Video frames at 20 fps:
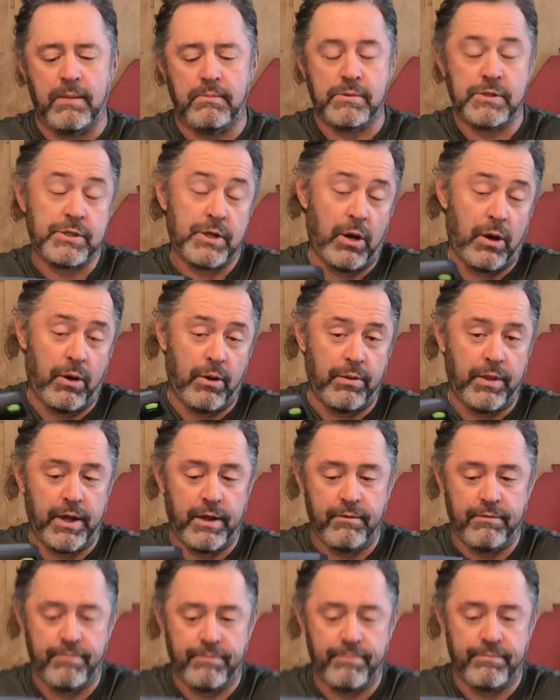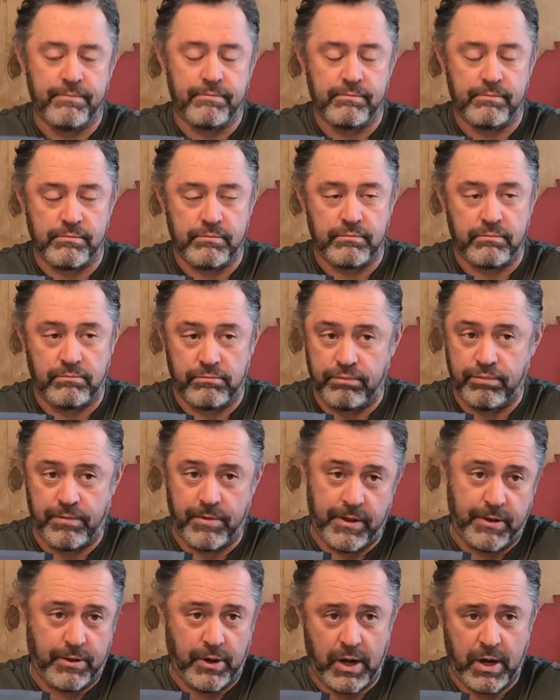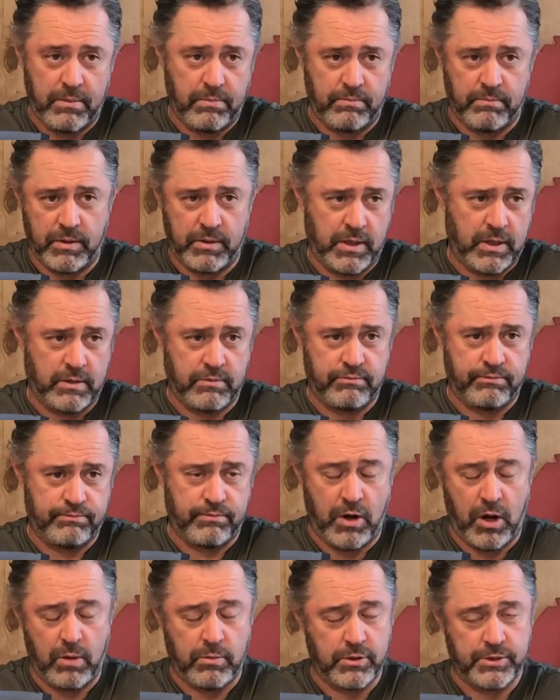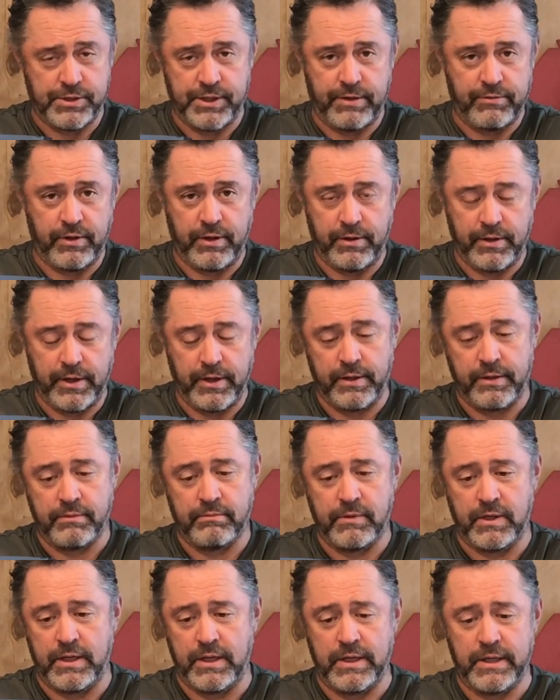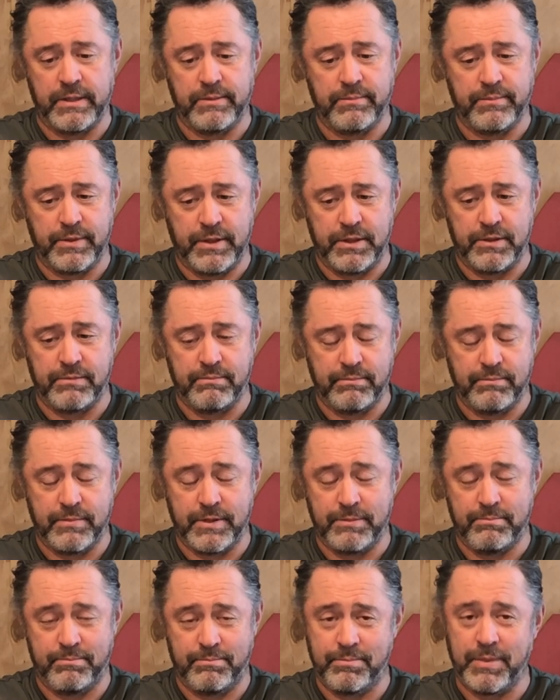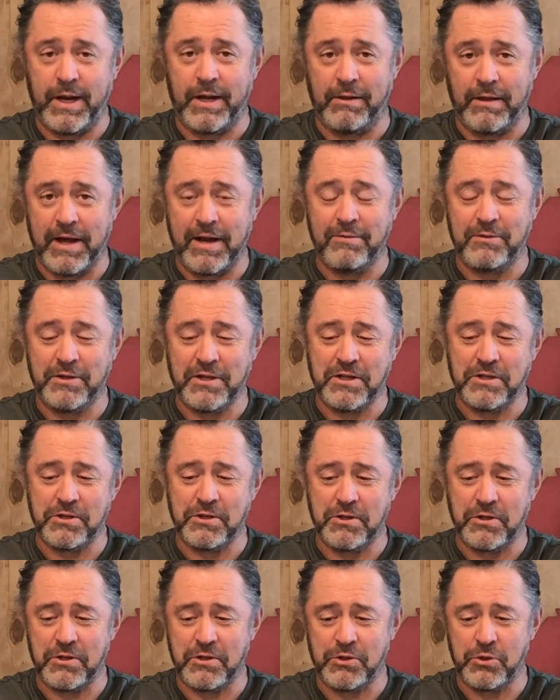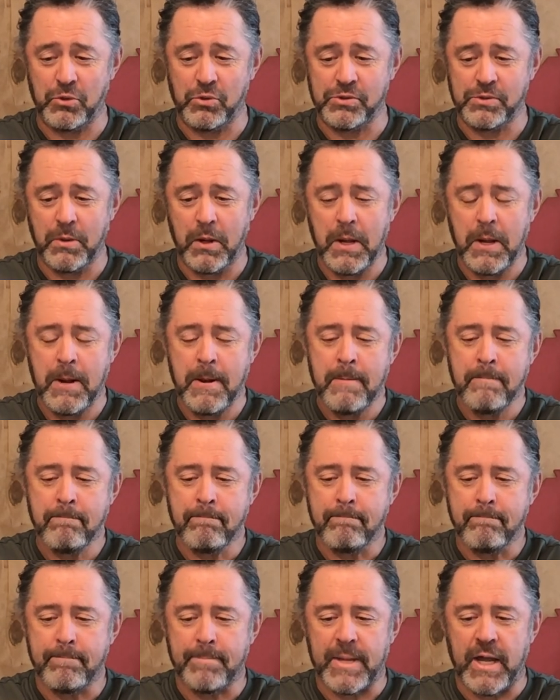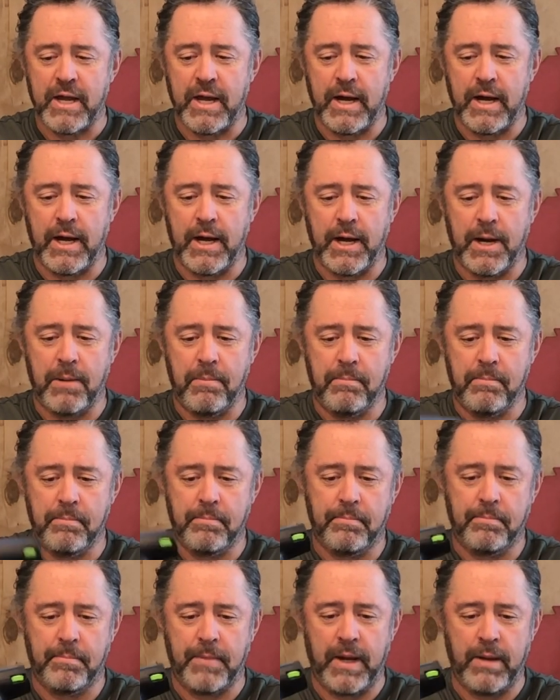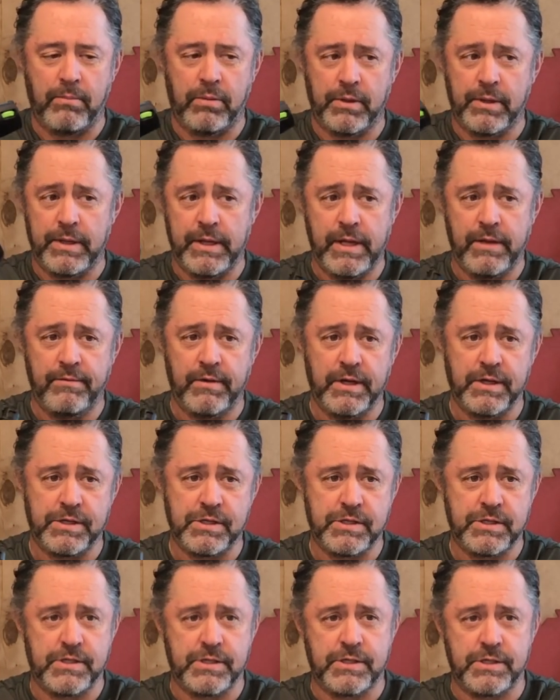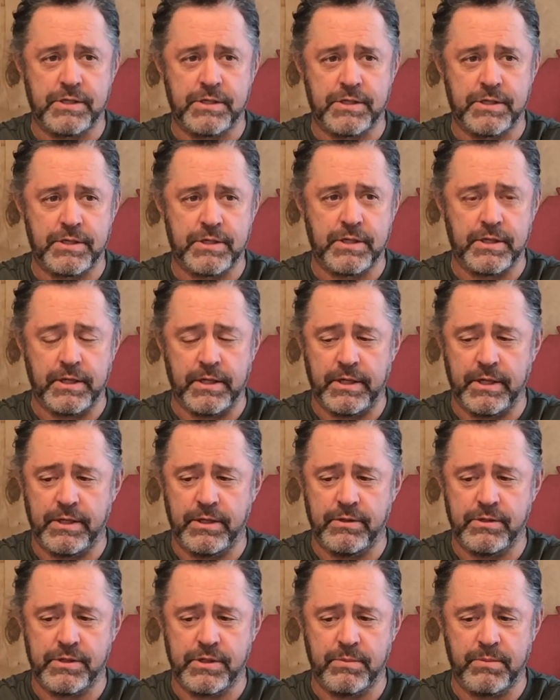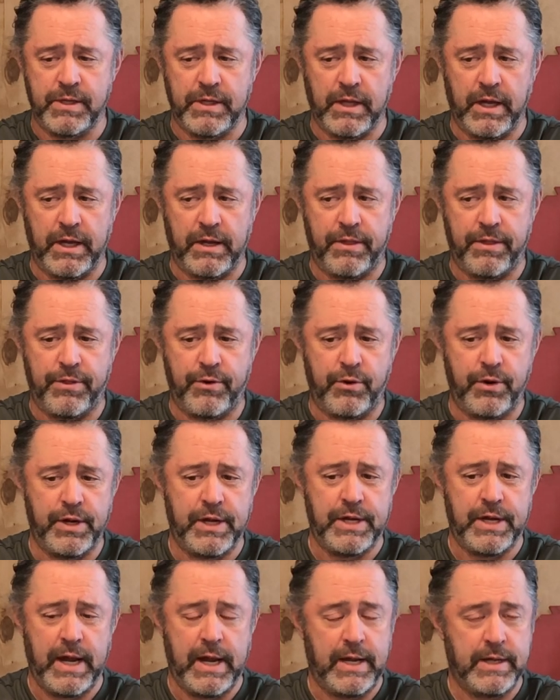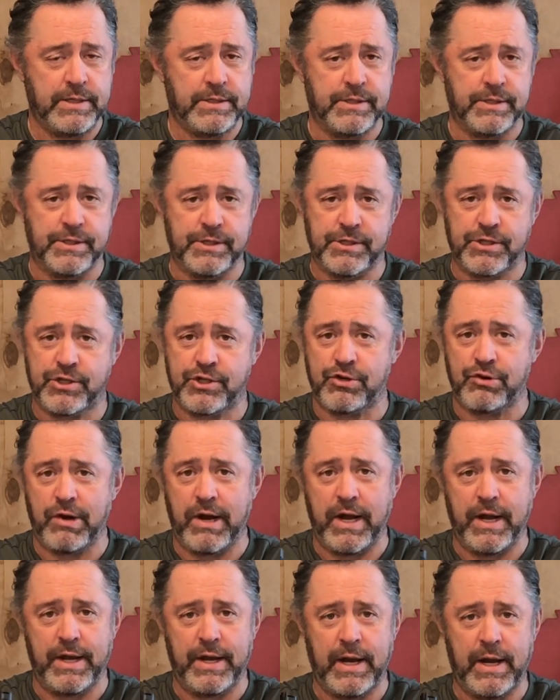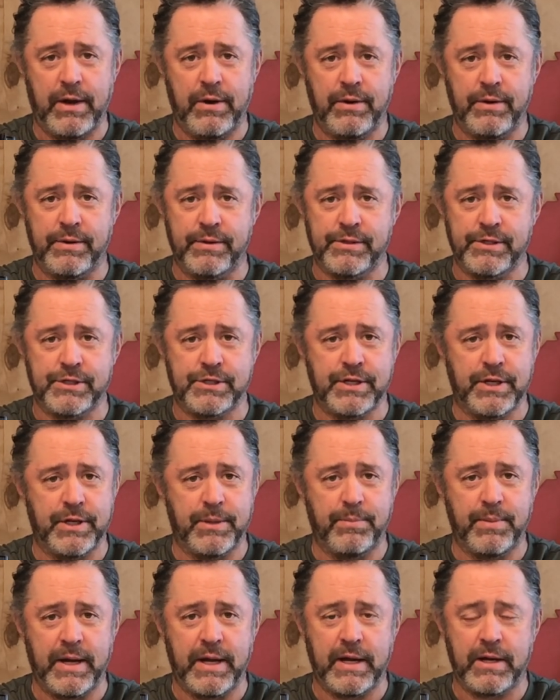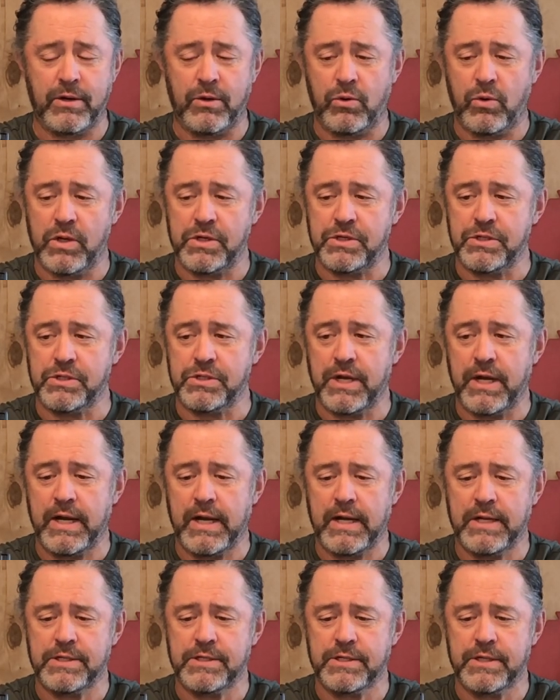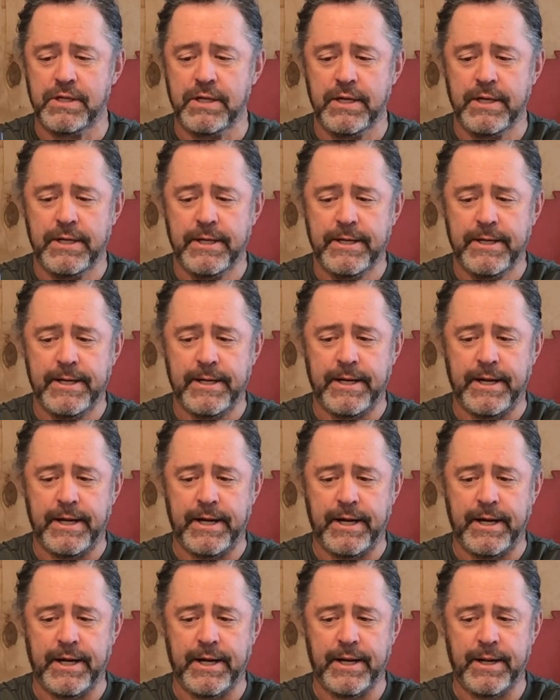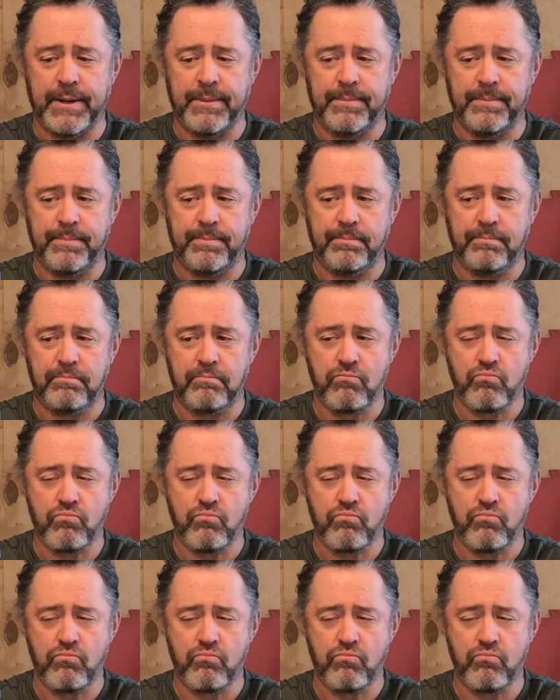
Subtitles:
So they've thought of almost everything. They pay a lot of attention to their tools. I believe it used to be like 30 days to just try it out and just send it back, no questions asked. Or